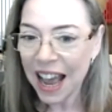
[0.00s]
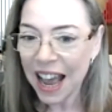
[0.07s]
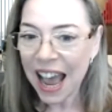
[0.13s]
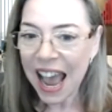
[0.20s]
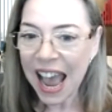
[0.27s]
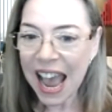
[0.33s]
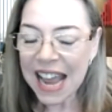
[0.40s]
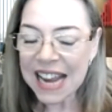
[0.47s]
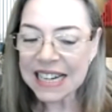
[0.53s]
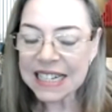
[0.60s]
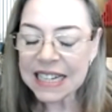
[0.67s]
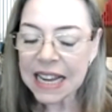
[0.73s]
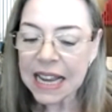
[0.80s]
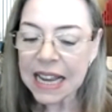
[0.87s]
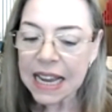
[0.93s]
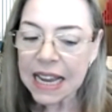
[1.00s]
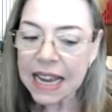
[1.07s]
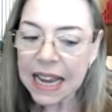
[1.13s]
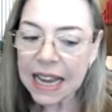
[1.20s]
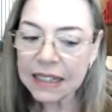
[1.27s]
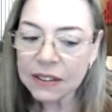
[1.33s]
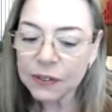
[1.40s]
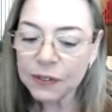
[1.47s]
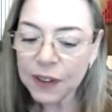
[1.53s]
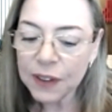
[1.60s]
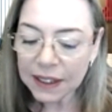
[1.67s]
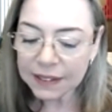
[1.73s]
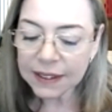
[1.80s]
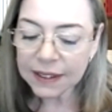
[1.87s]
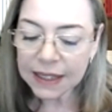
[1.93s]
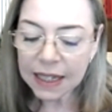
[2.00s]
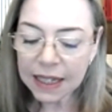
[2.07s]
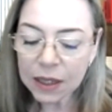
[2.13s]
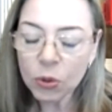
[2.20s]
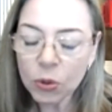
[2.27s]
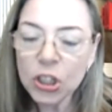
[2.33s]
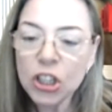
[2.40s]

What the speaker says: And it's fascinating when